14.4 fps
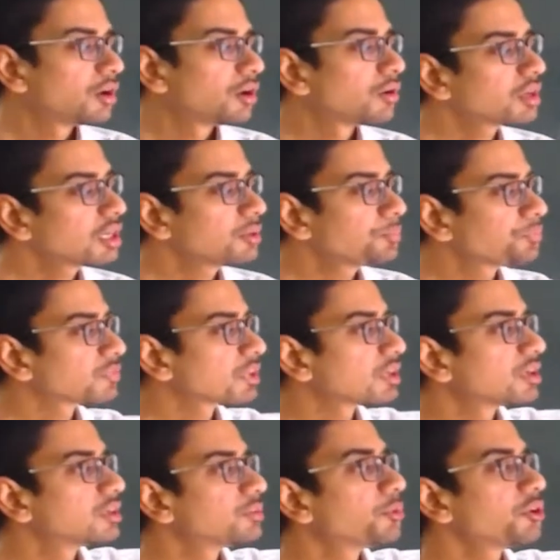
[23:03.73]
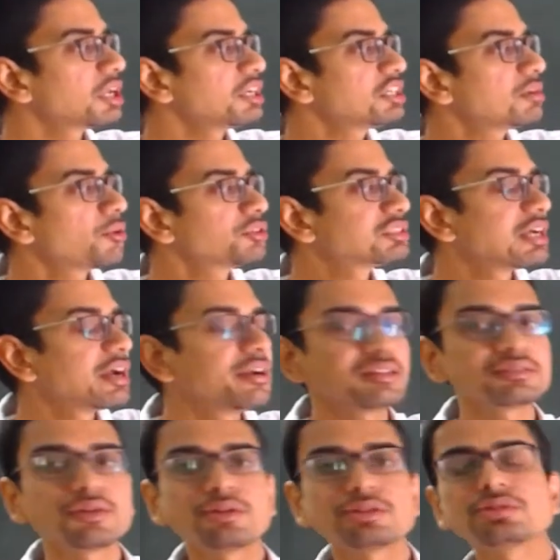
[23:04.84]
Okay, potassium oxide is
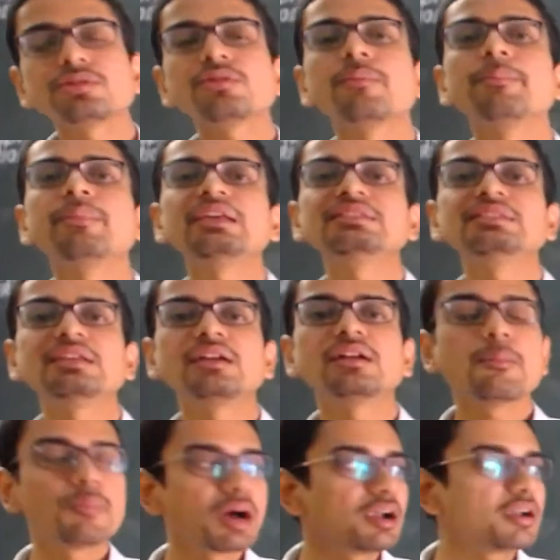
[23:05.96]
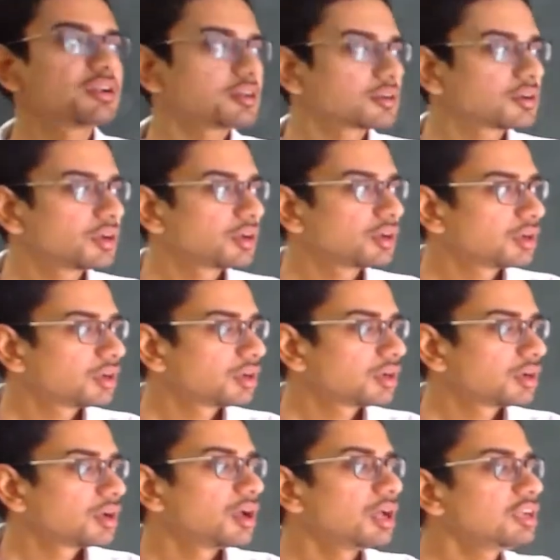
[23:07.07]
also basic, but
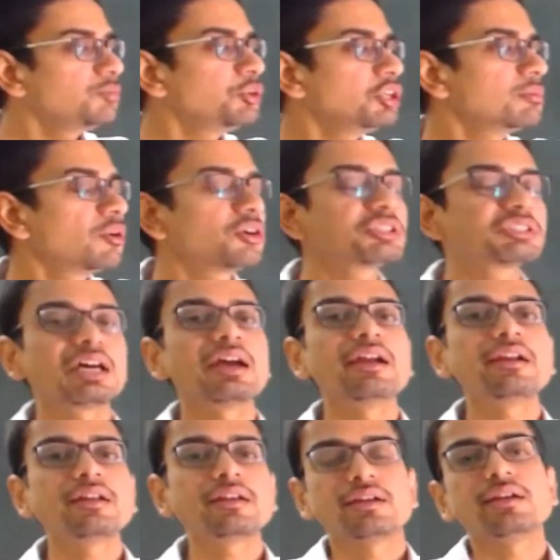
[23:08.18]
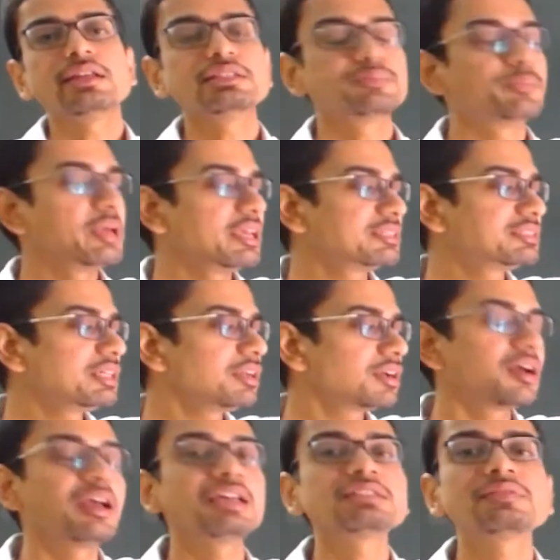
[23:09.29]
aluminium oxide is
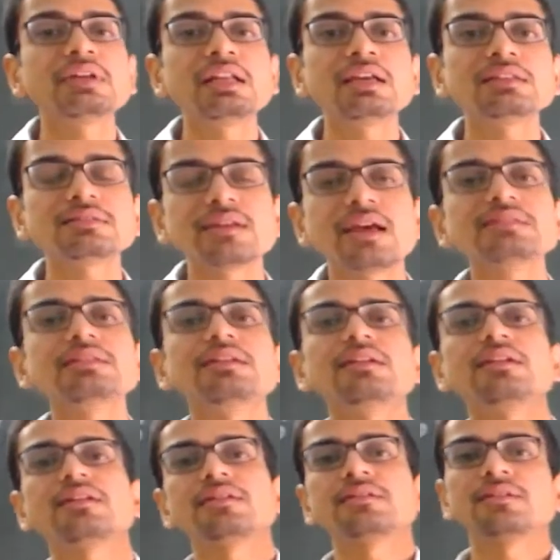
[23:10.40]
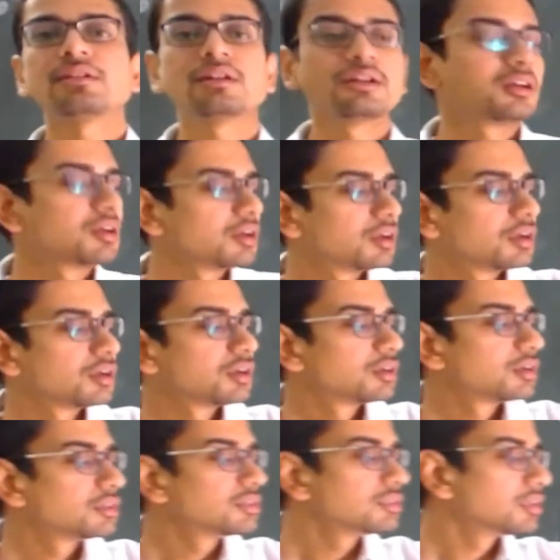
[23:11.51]
basic as well as acidic.
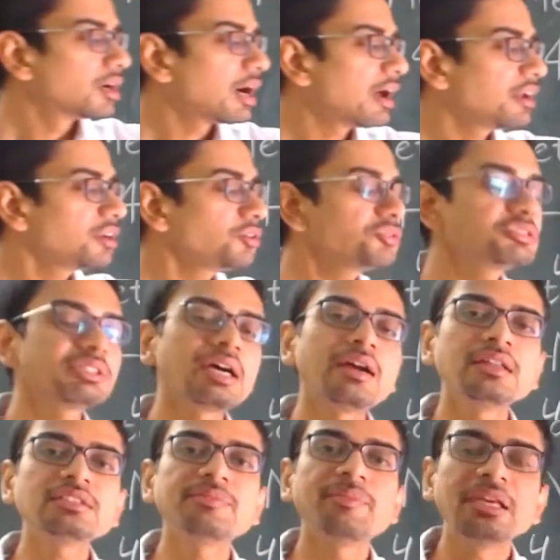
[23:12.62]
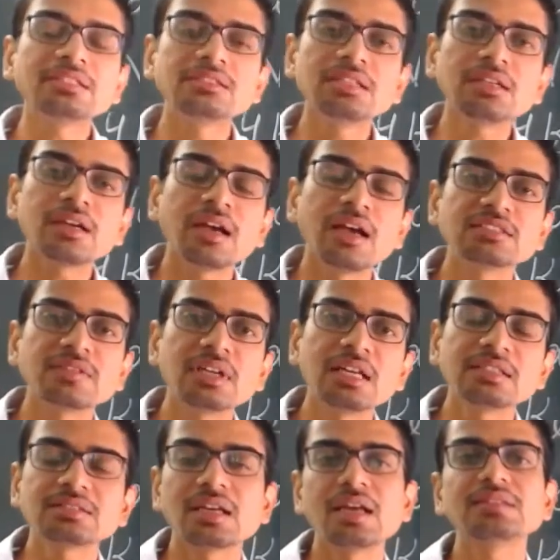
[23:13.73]
Iron oxide is basic as well
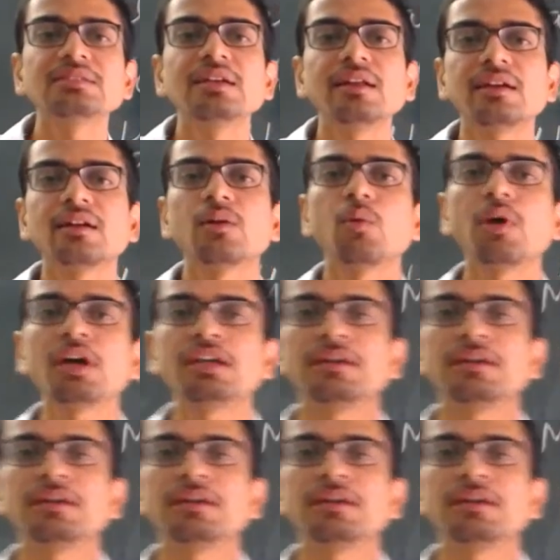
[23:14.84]
as acidic. Why?